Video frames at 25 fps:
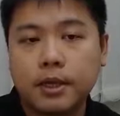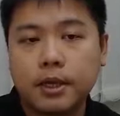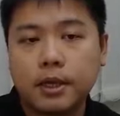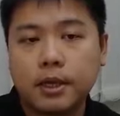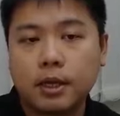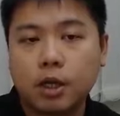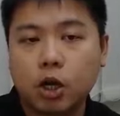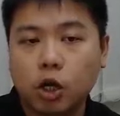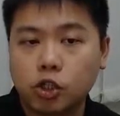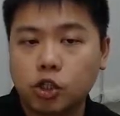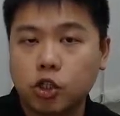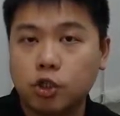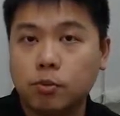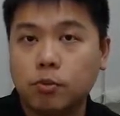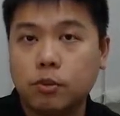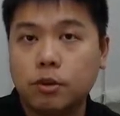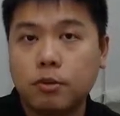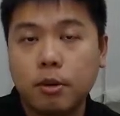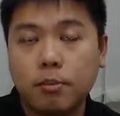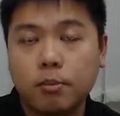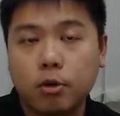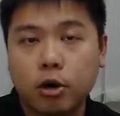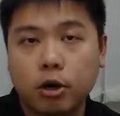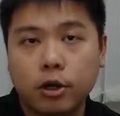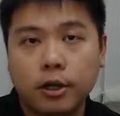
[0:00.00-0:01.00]
a
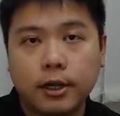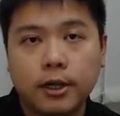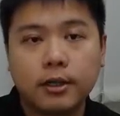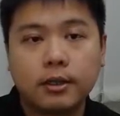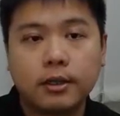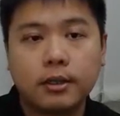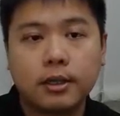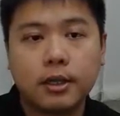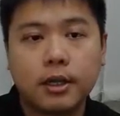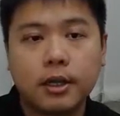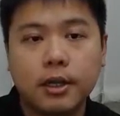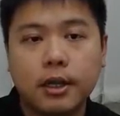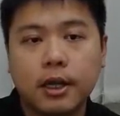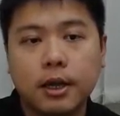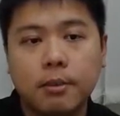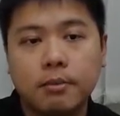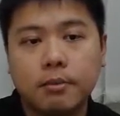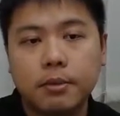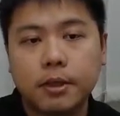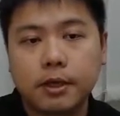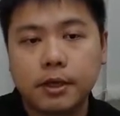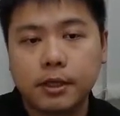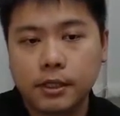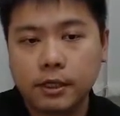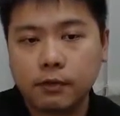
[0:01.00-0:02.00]
consumable product, it can
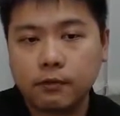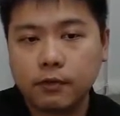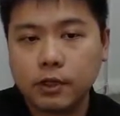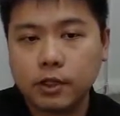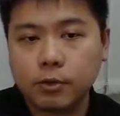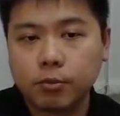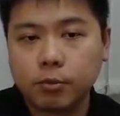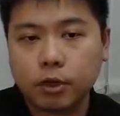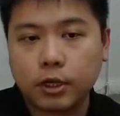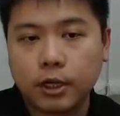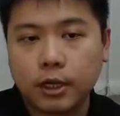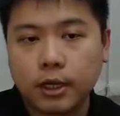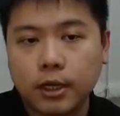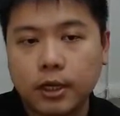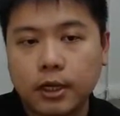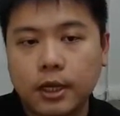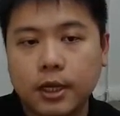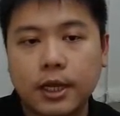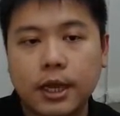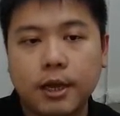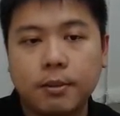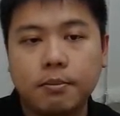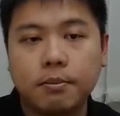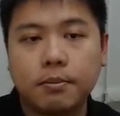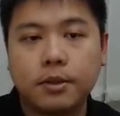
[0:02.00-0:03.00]
be a service product, it
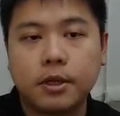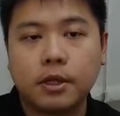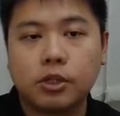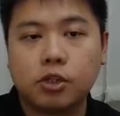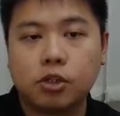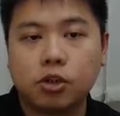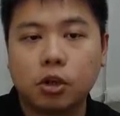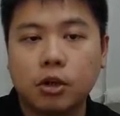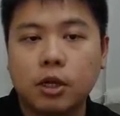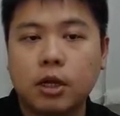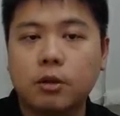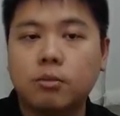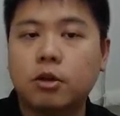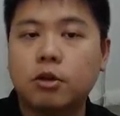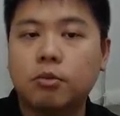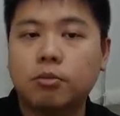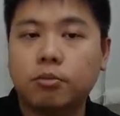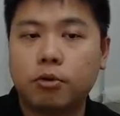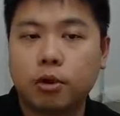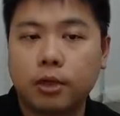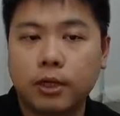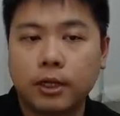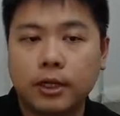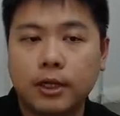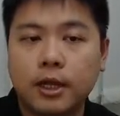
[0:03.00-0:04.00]
can be a stockable
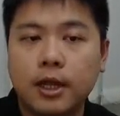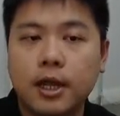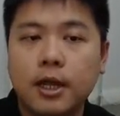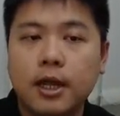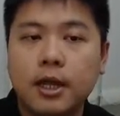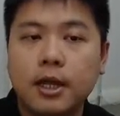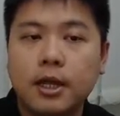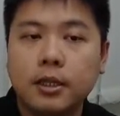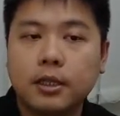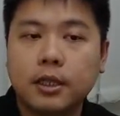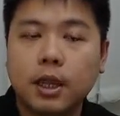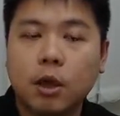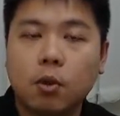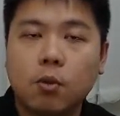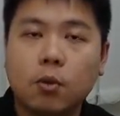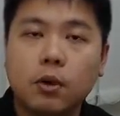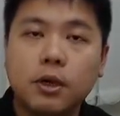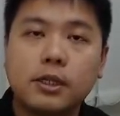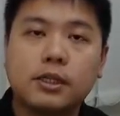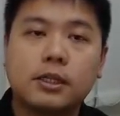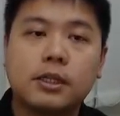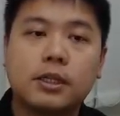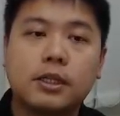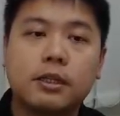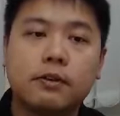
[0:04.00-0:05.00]
product. Now what
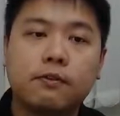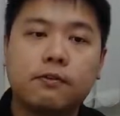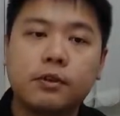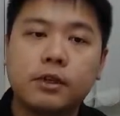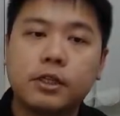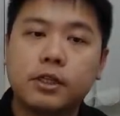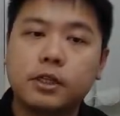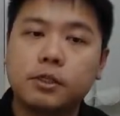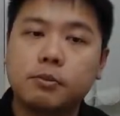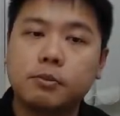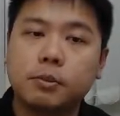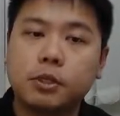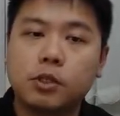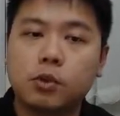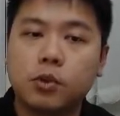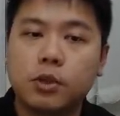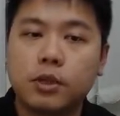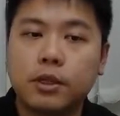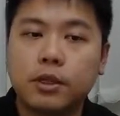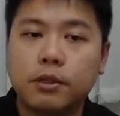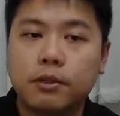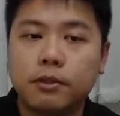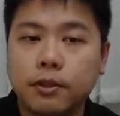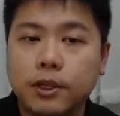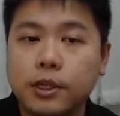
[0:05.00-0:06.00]
is the difference
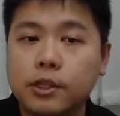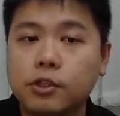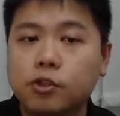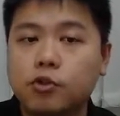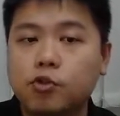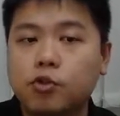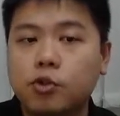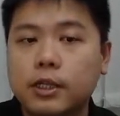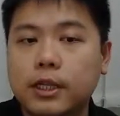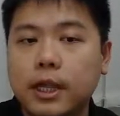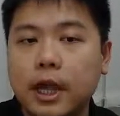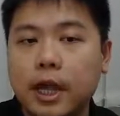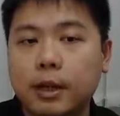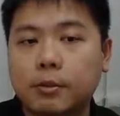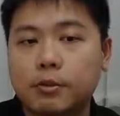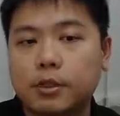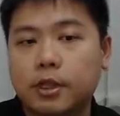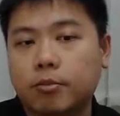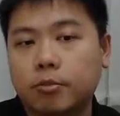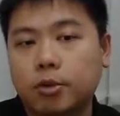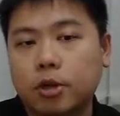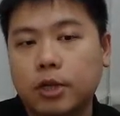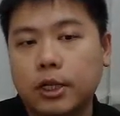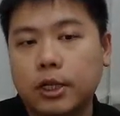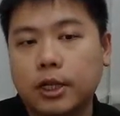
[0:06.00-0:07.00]
between these three types
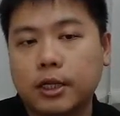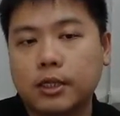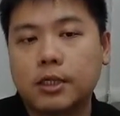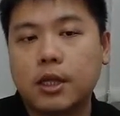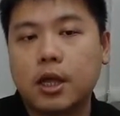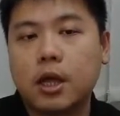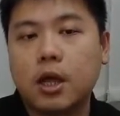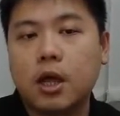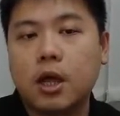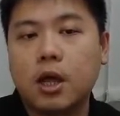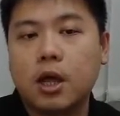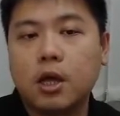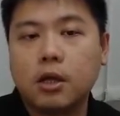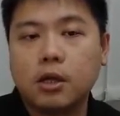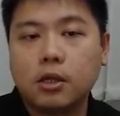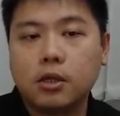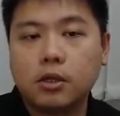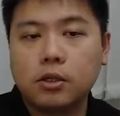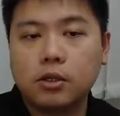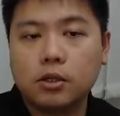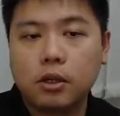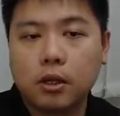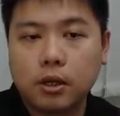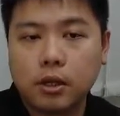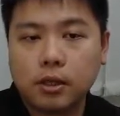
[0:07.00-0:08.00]
of products?
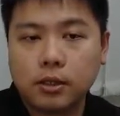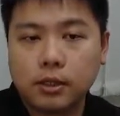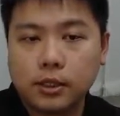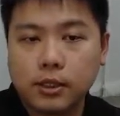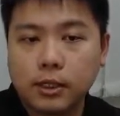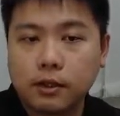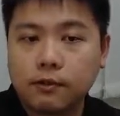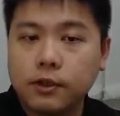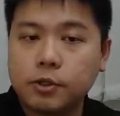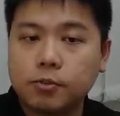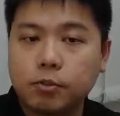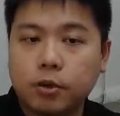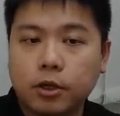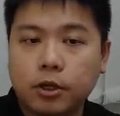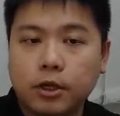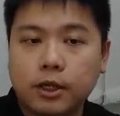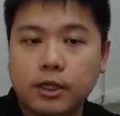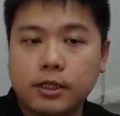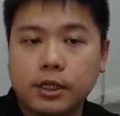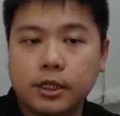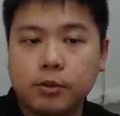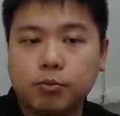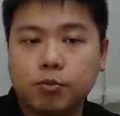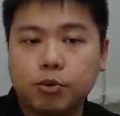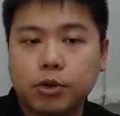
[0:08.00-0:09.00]
Service
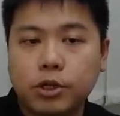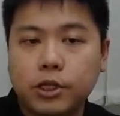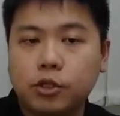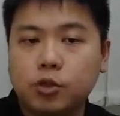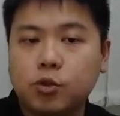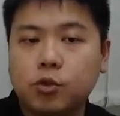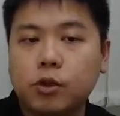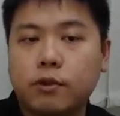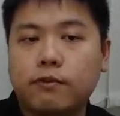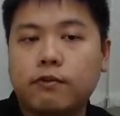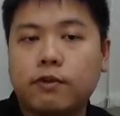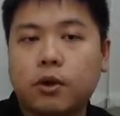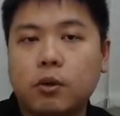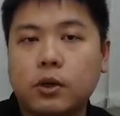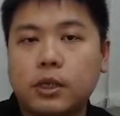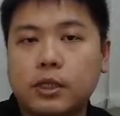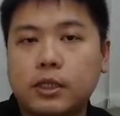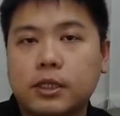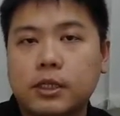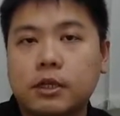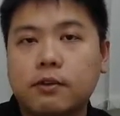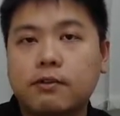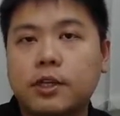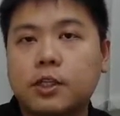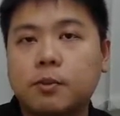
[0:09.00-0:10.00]
products is pretty straightforward.
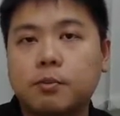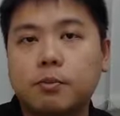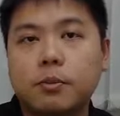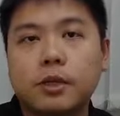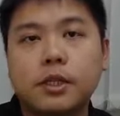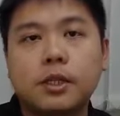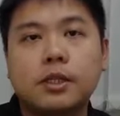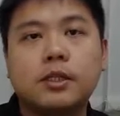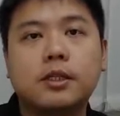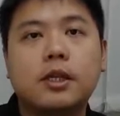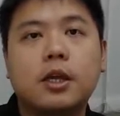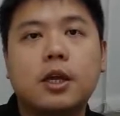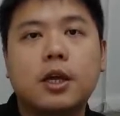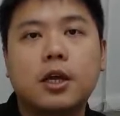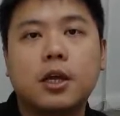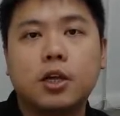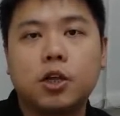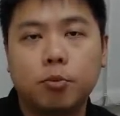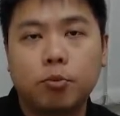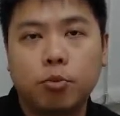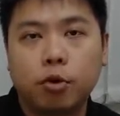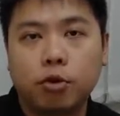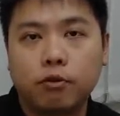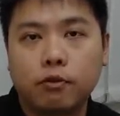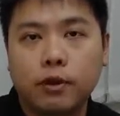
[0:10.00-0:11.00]
Service means
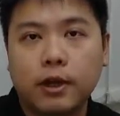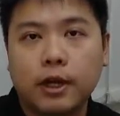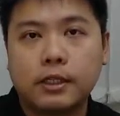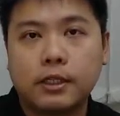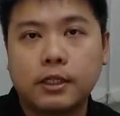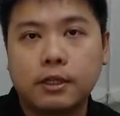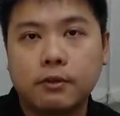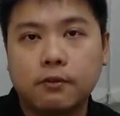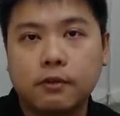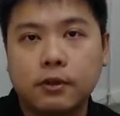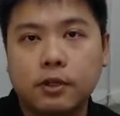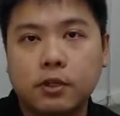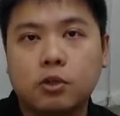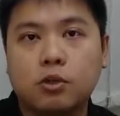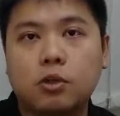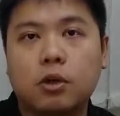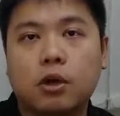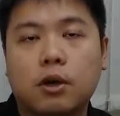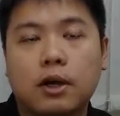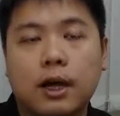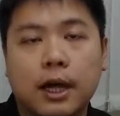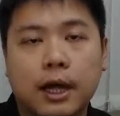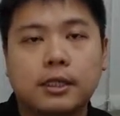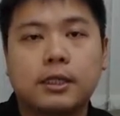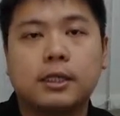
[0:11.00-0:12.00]
you provide a service to your
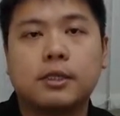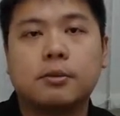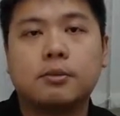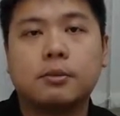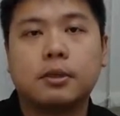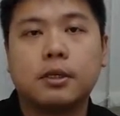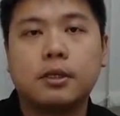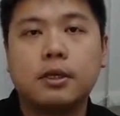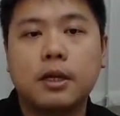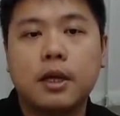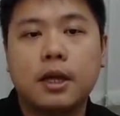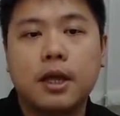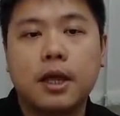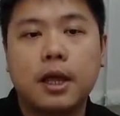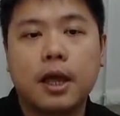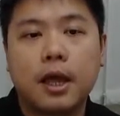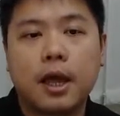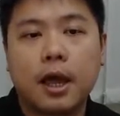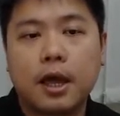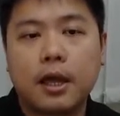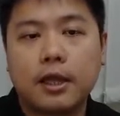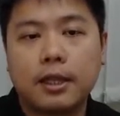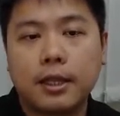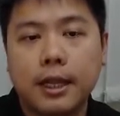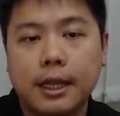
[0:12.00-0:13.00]
customer,
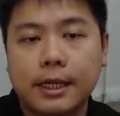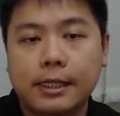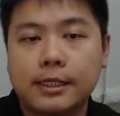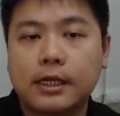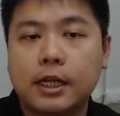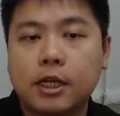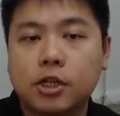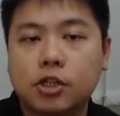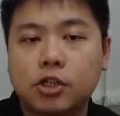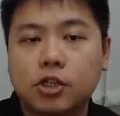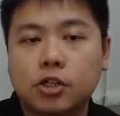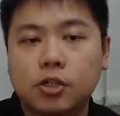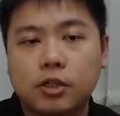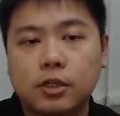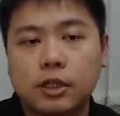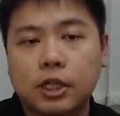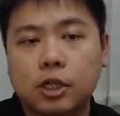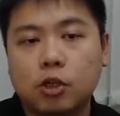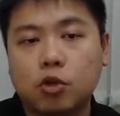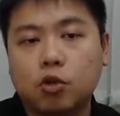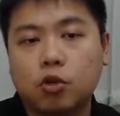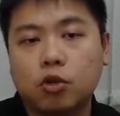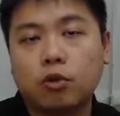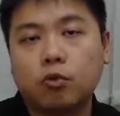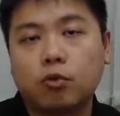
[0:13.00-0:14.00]
and as such they
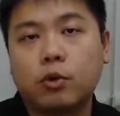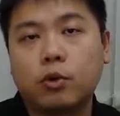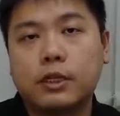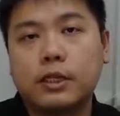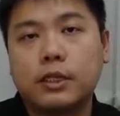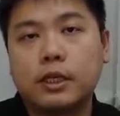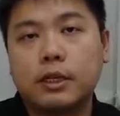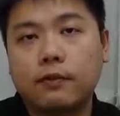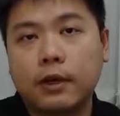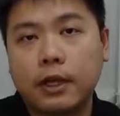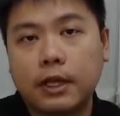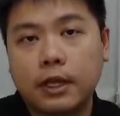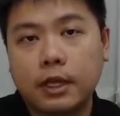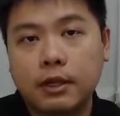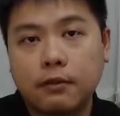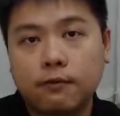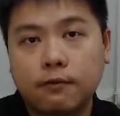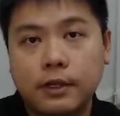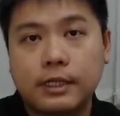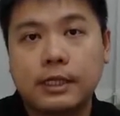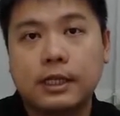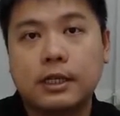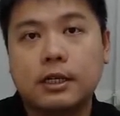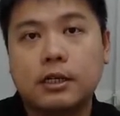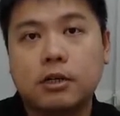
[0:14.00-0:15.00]
do not receive any
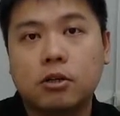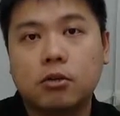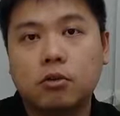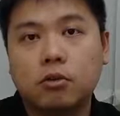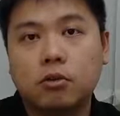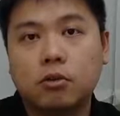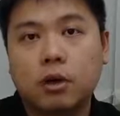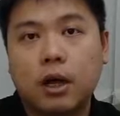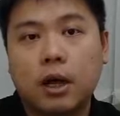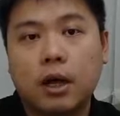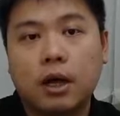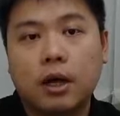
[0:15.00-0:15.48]
physical